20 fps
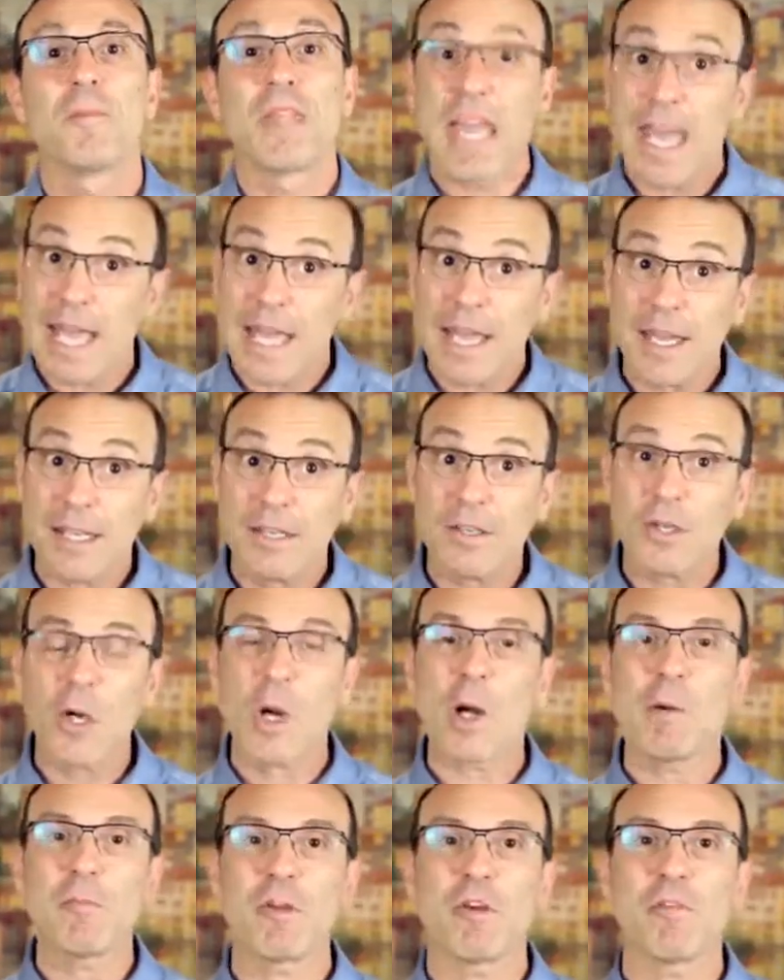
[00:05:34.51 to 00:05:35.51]
and a
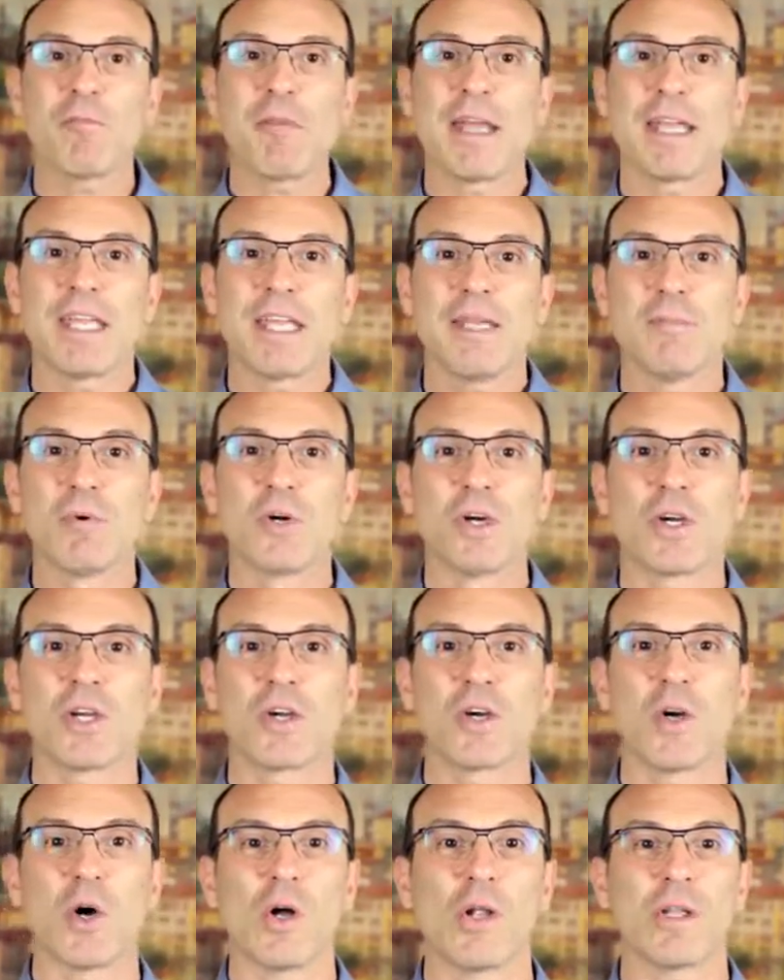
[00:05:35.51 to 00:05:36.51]
copy of my ebook
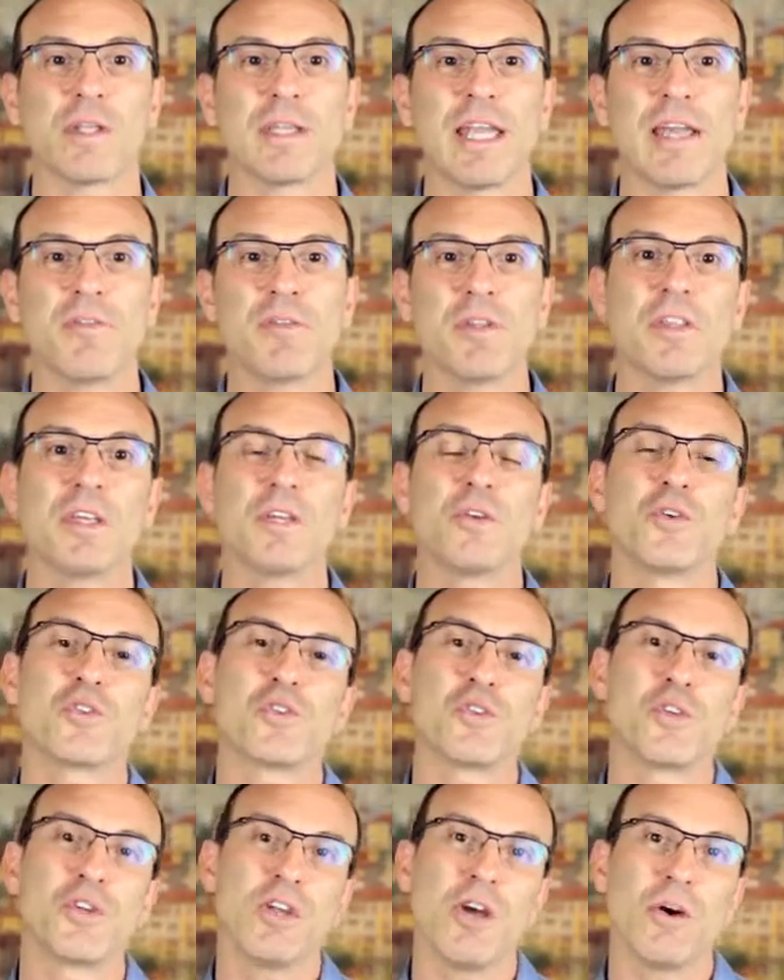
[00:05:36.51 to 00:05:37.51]
called Everything You
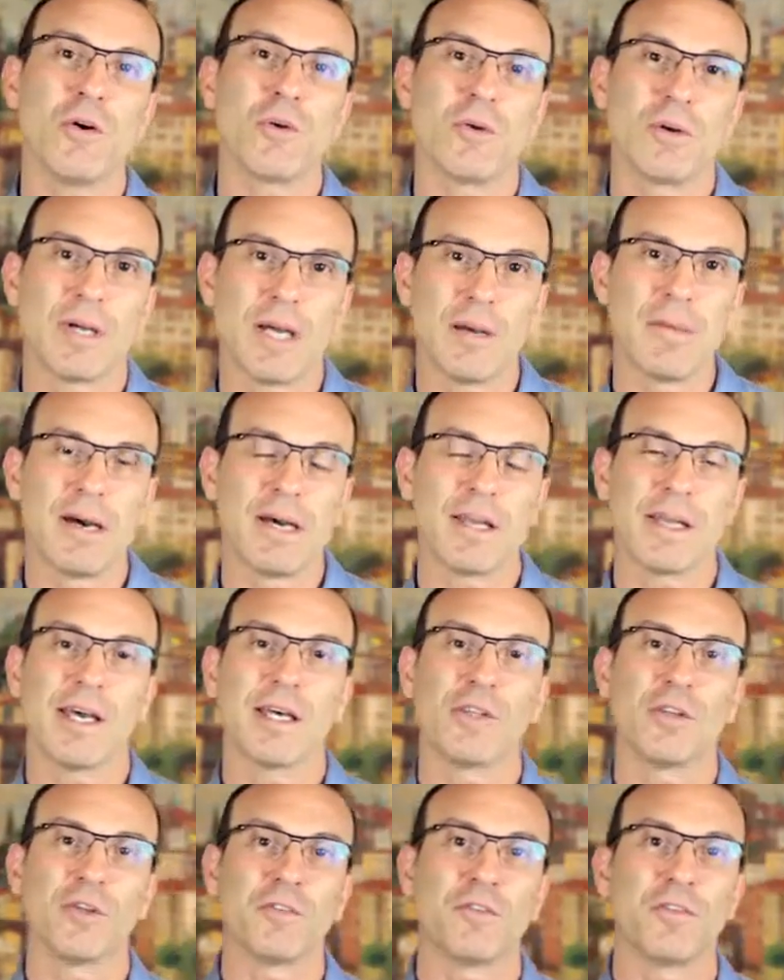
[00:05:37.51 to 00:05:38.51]
Should Know About
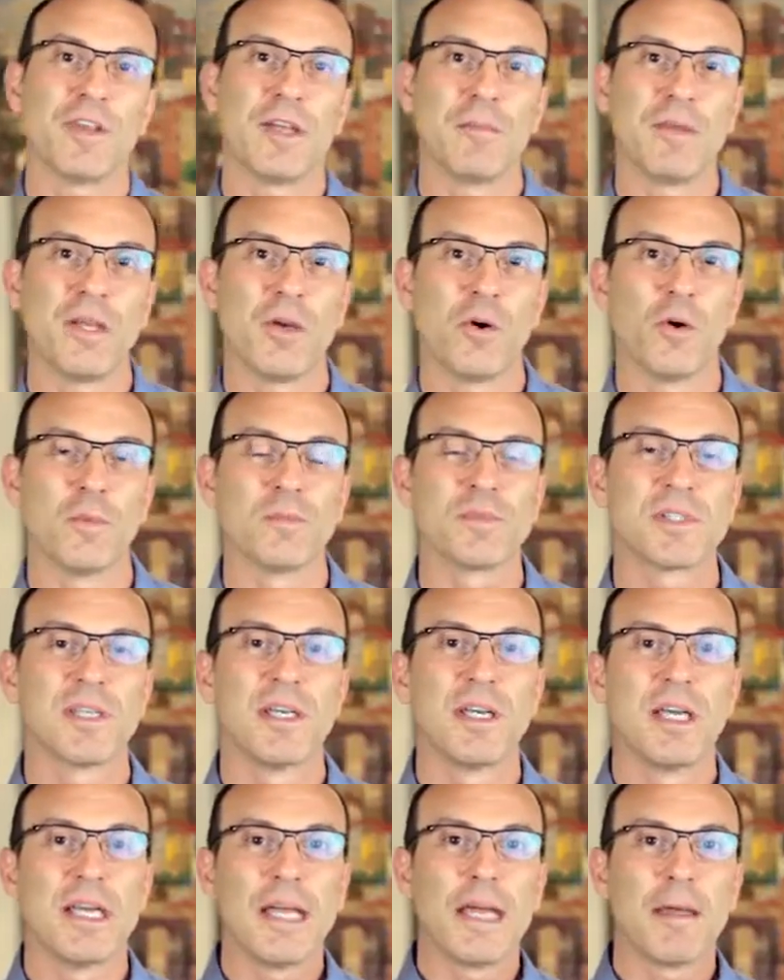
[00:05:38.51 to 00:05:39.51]
Adult Family Homes,
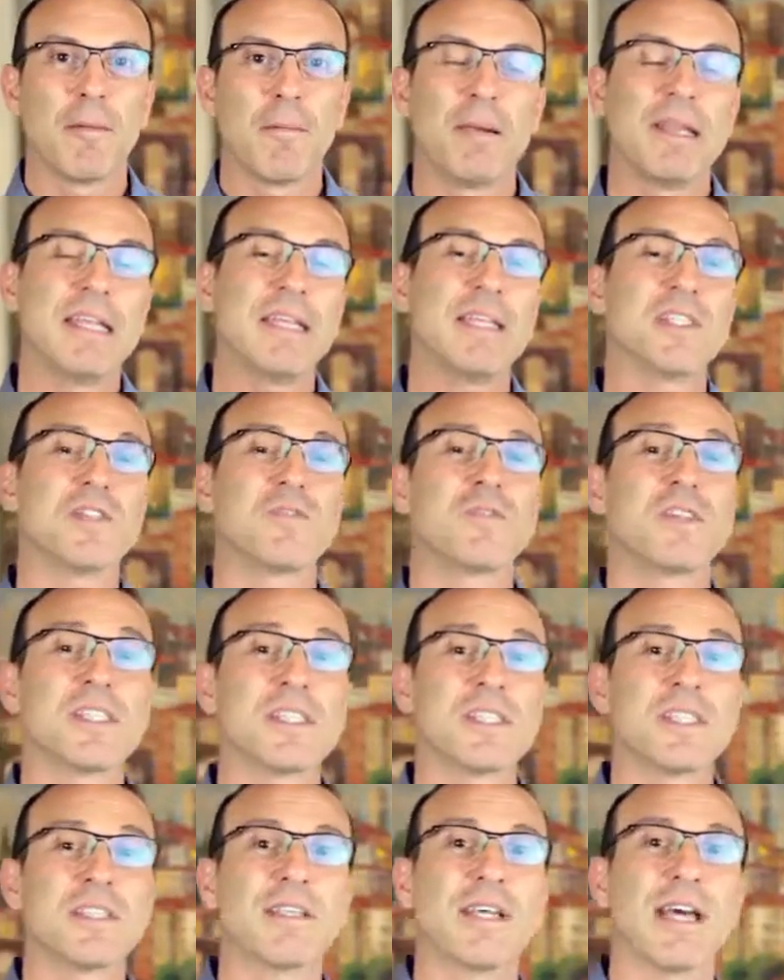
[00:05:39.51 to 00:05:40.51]
please visit